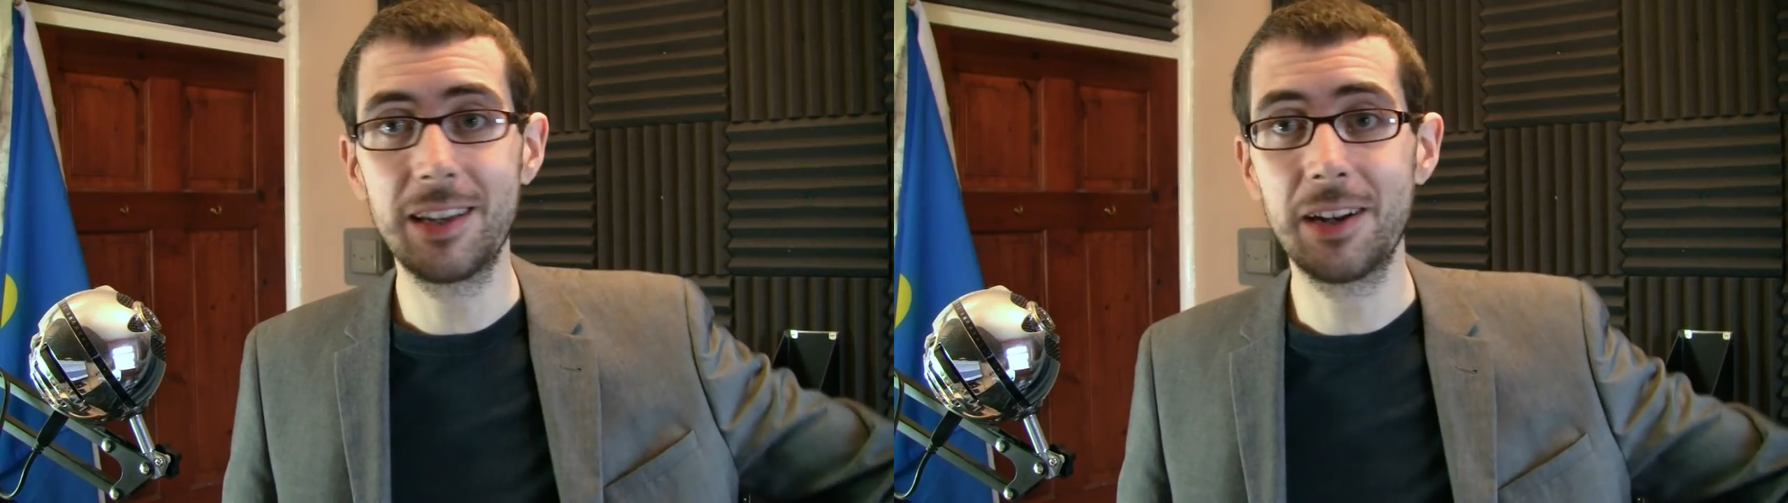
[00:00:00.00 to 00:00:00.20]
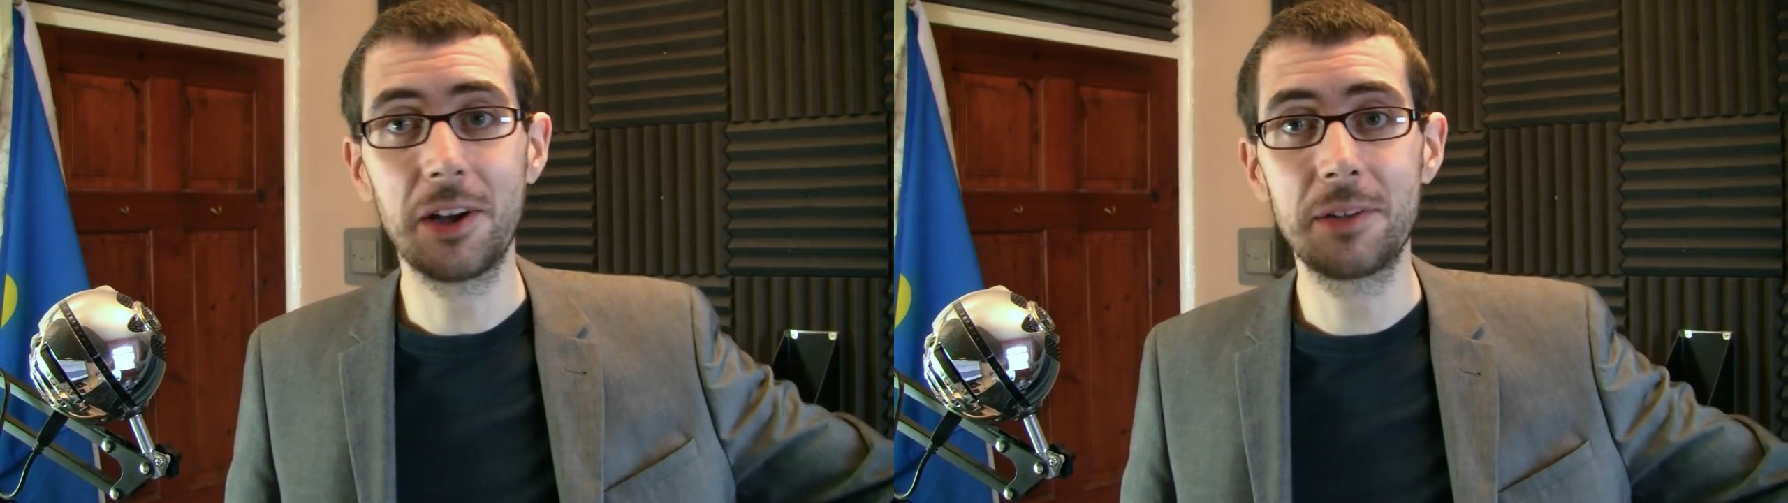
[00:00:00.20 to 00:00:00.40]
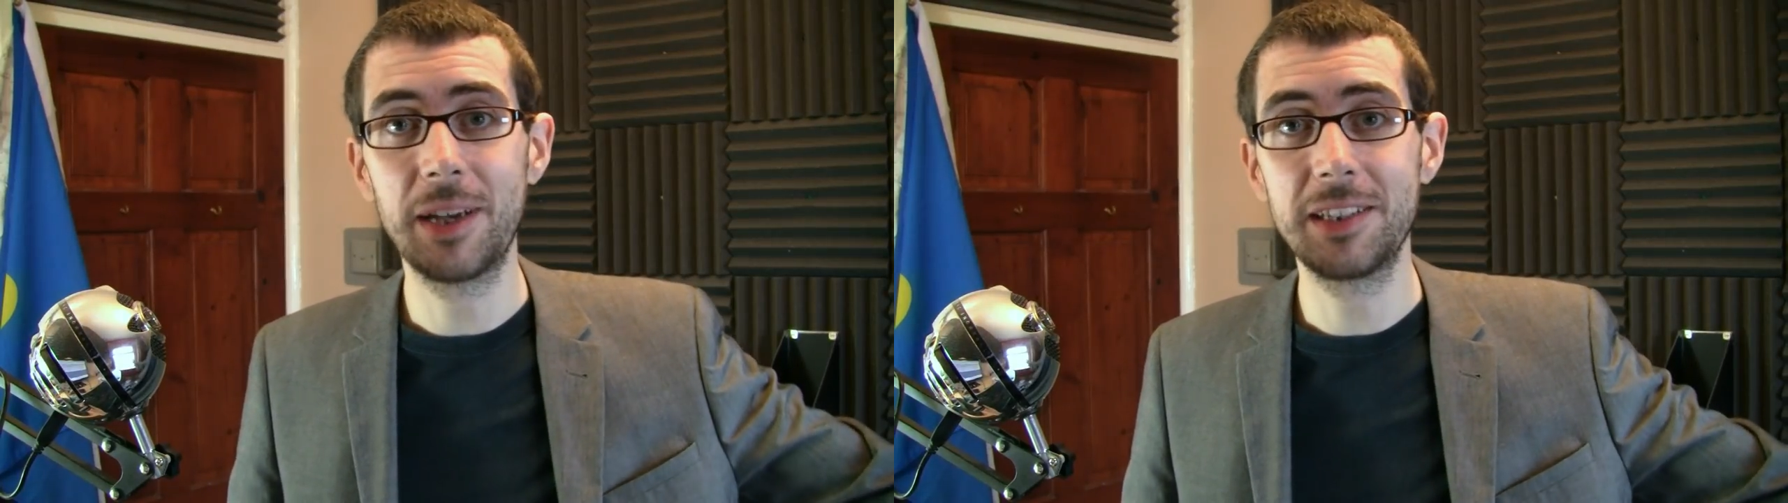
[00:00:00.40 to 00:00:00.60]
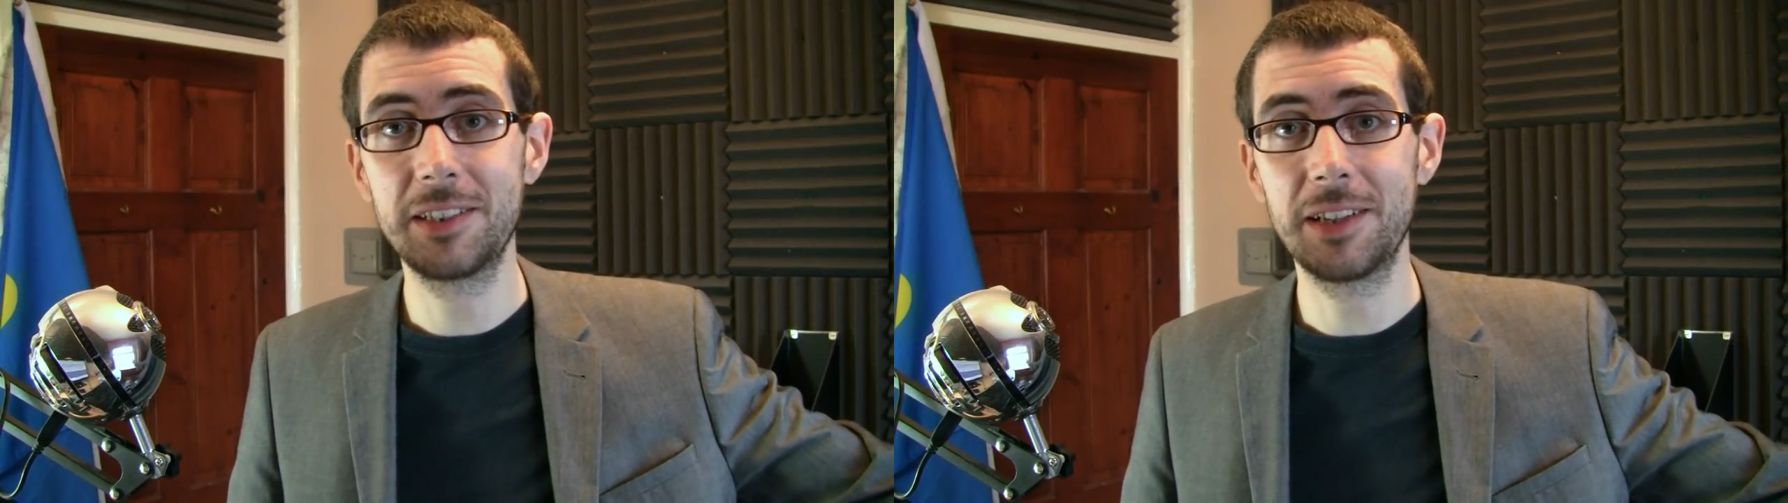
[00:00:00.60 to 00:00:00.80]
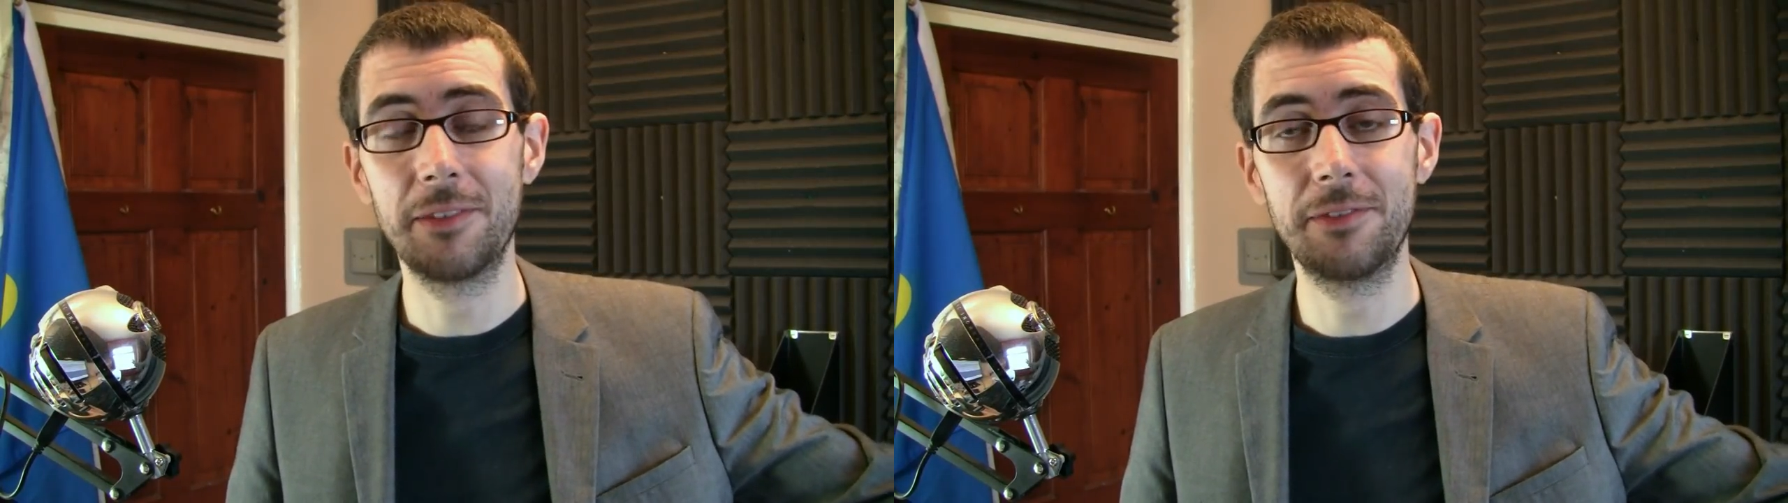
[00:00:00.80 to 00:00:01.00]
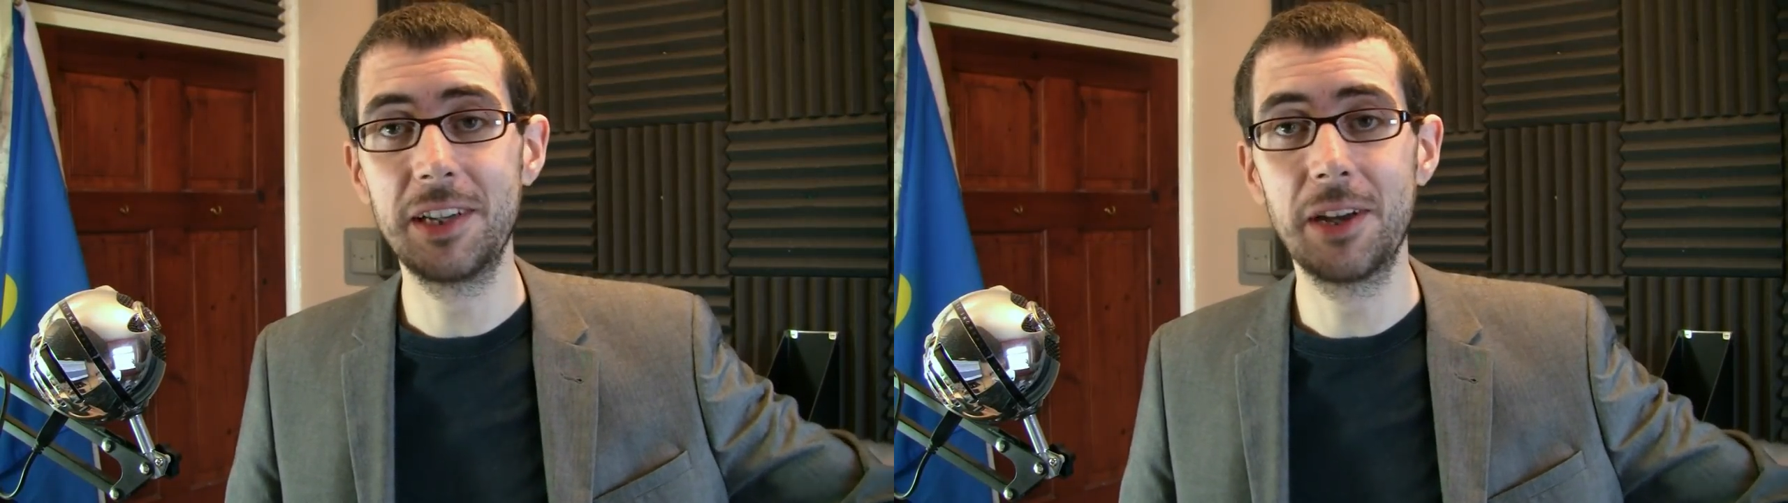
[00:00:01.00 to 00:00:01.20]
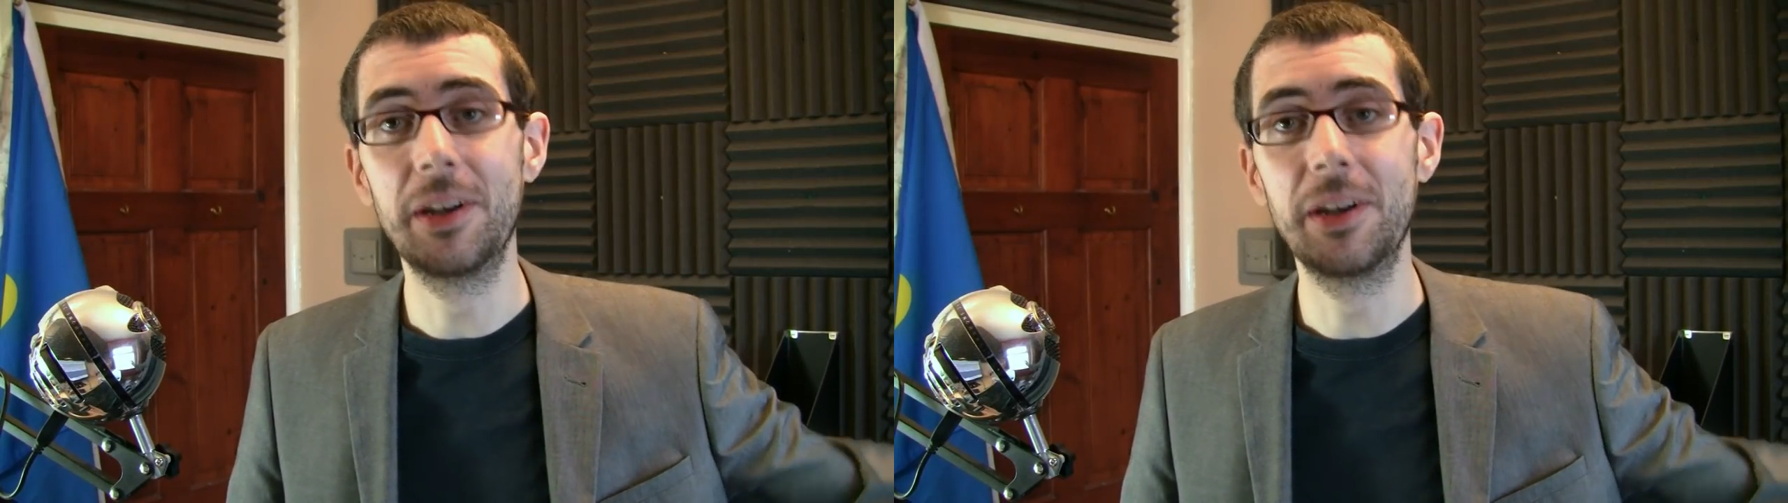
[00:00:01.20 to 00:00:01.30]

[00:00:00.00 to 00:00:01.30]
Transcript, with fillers: you know, I can make this a video,